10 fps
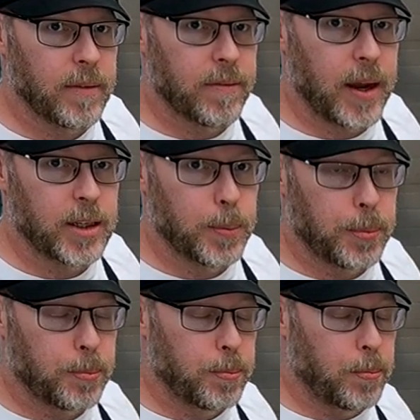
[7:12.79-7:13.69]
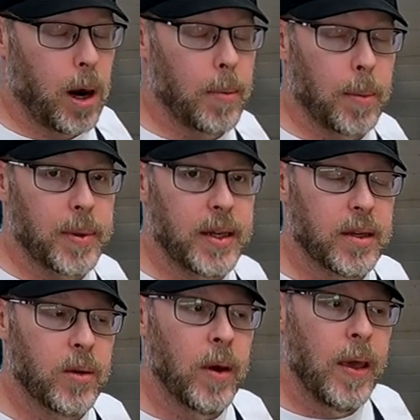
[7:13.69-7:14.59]
In fact, you probably
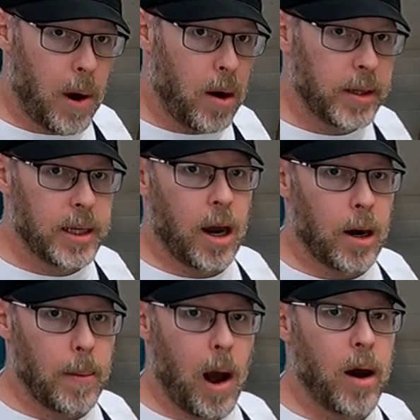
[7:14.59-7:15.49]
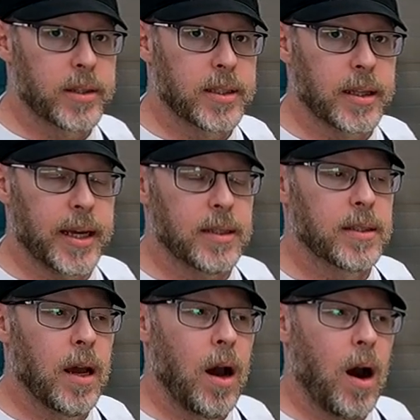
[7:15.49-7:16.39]
do.
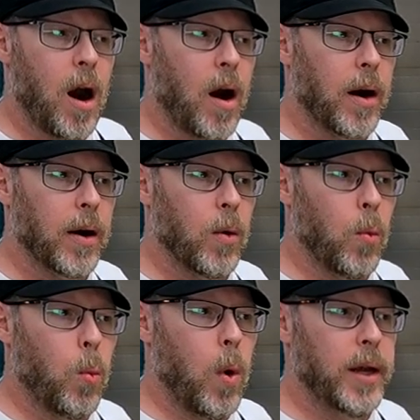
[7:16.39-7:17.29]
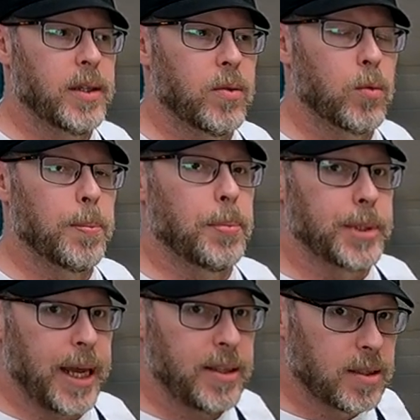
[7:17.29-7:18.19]
Polycarboxylates are what
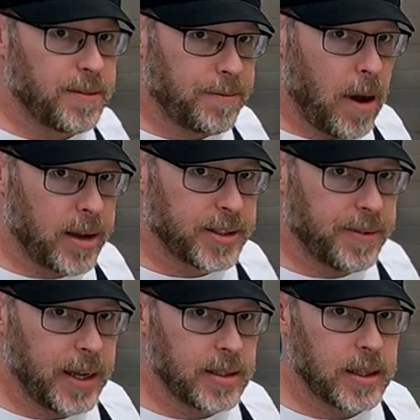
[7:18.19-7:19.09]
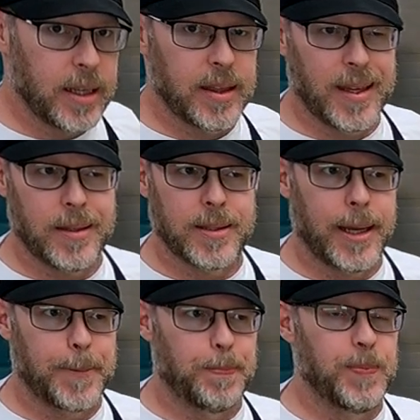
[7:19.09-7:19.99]
replaced phosphates in things
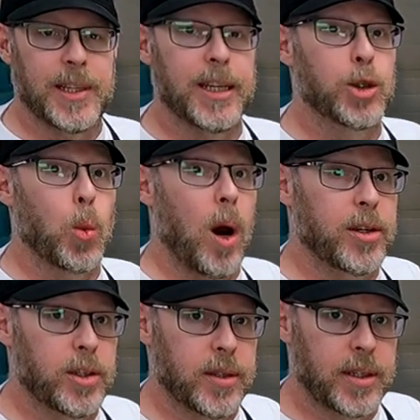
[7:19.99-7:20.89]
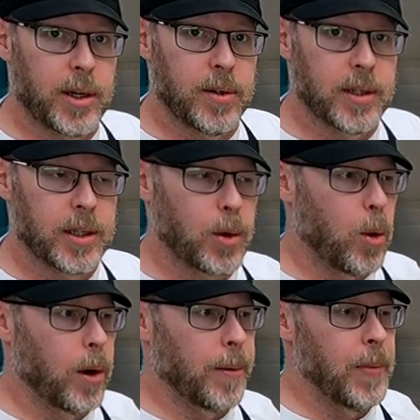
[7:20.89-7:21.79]
like dishwasher detergent
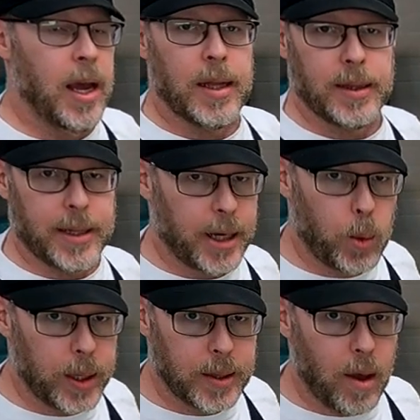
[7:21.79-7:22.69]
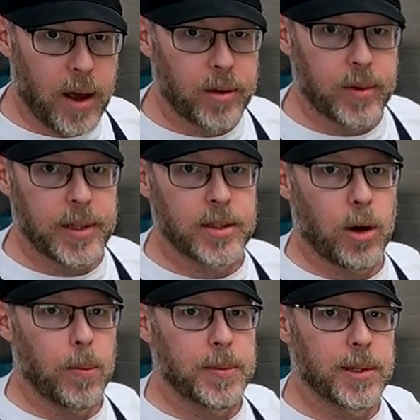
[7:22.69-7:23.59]
or liquid laundry
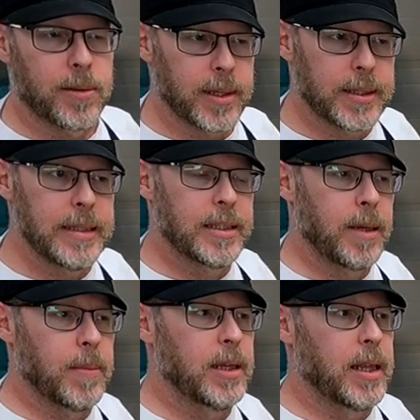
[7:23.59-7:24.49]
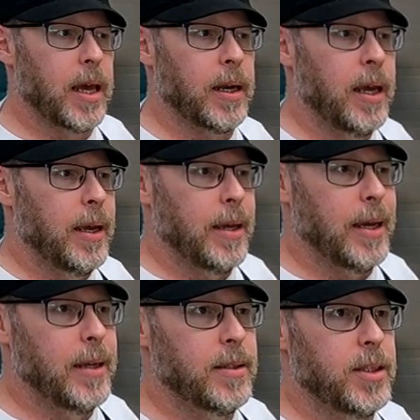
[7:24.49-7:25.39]
soap. So this is something that
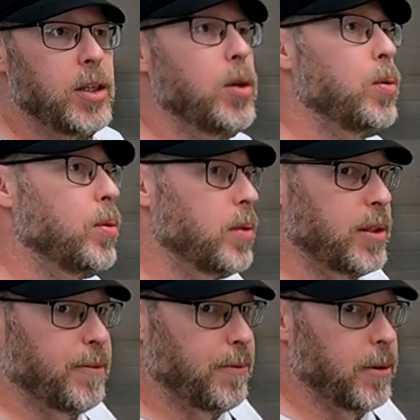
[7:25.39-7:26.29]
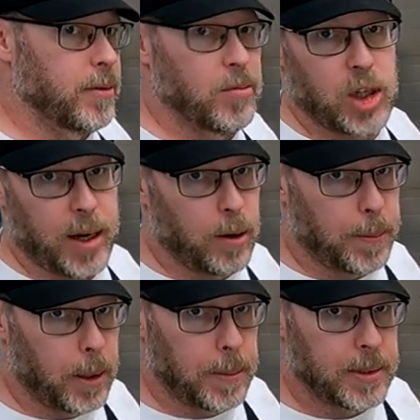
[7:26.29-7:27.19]
is used for general
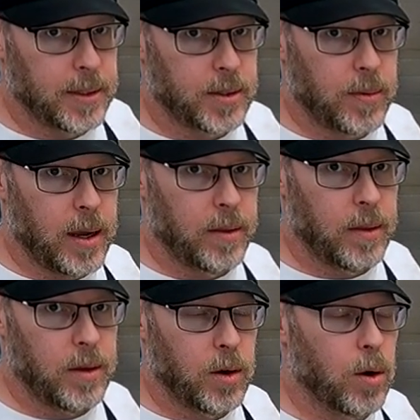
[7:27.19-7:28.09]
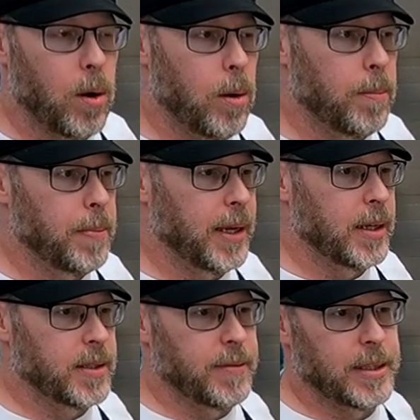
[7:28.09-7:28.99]
purposes around your home
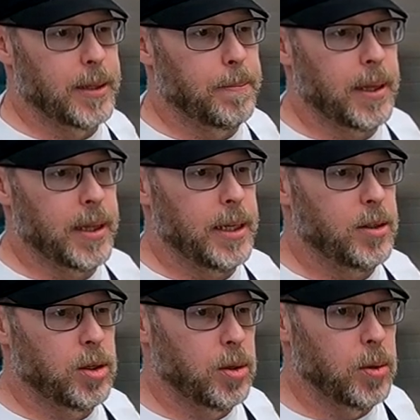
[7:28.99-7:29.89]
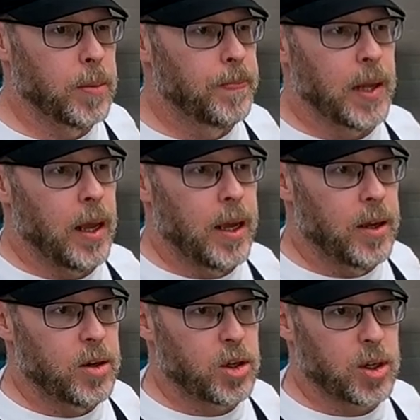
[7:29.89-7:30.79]
because of its ability to
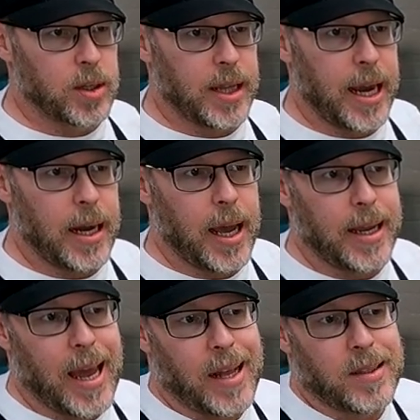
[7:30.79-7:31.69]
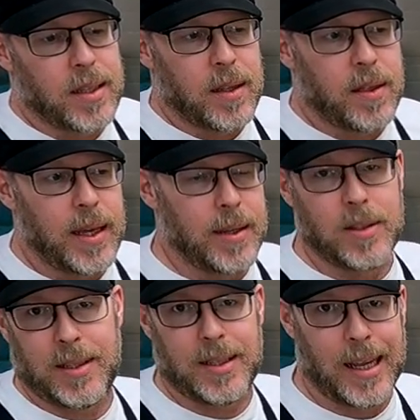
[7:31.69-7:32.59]
chelate against
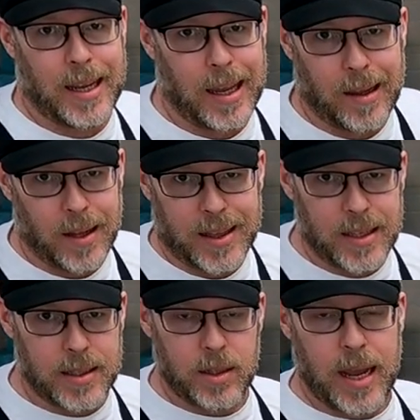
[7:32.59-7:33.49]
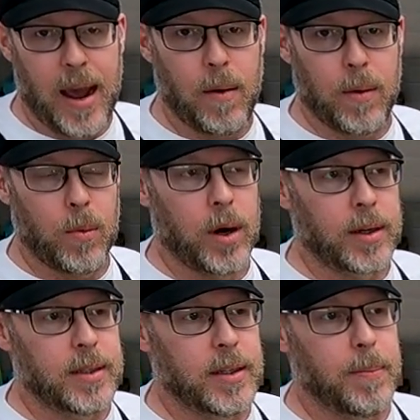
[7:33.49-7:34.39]
things sticking. Like, this is how it
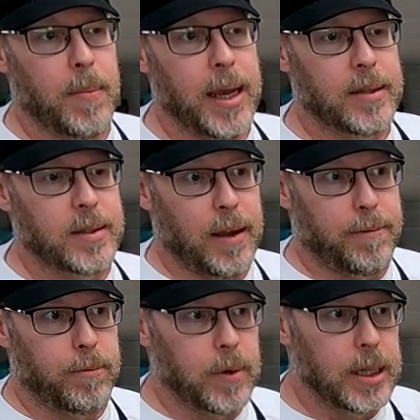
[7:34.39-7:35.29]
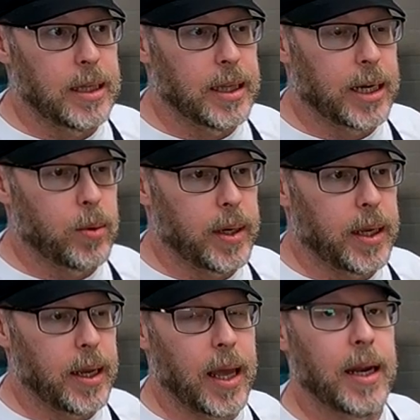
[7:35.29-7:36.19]
works, is it makes stuff really
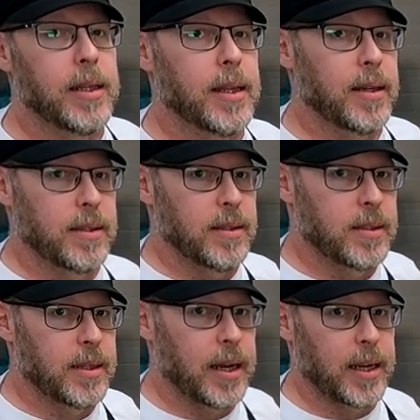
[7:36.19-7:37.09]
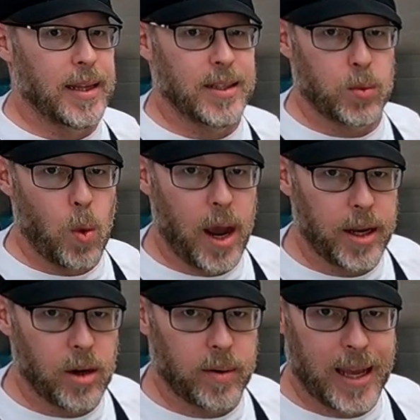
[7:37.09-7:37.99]
liquidy and it doesn't stick, and that's why
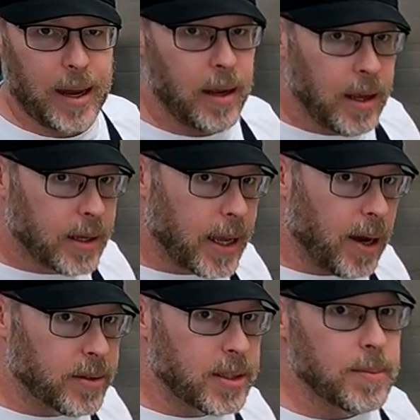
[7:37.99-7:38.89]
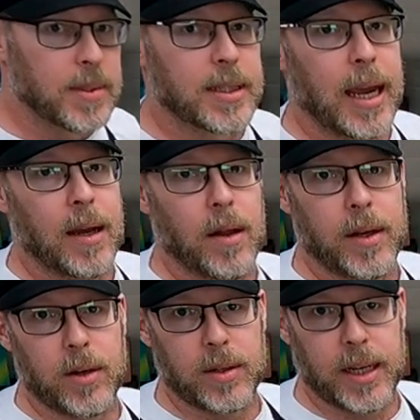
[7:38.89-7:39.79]
you don't get calcium scale
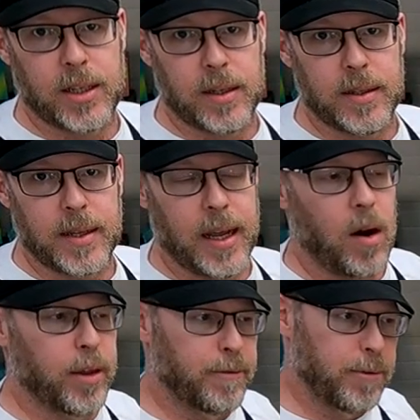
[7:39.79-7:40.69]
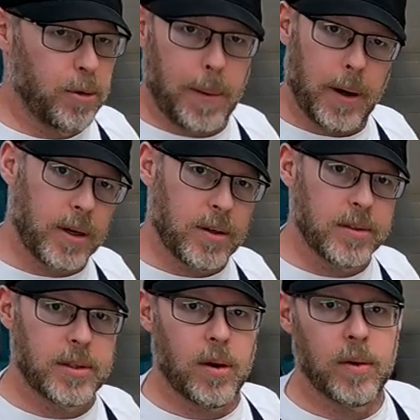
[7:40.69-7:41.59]
on your dishes and all the food
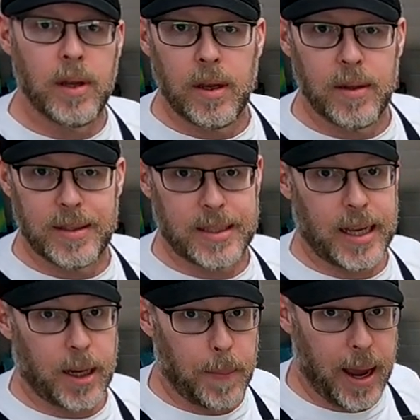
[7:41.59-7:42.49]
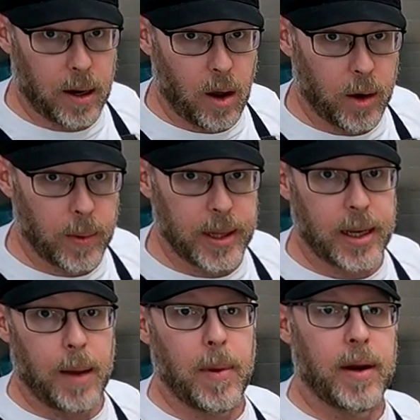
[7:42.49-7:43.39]
particles don't stick back on when they
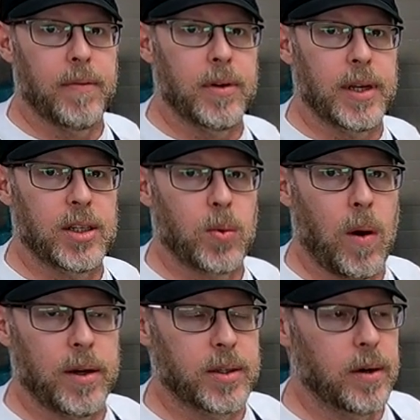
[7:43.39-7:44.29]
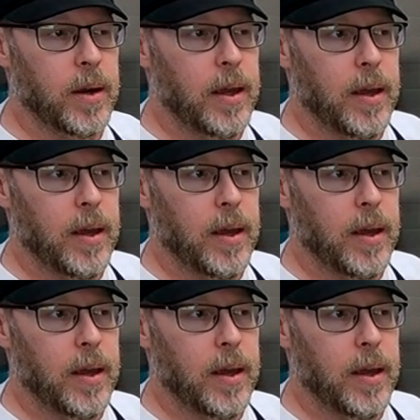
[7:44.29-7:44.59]
come out of your dishwasher.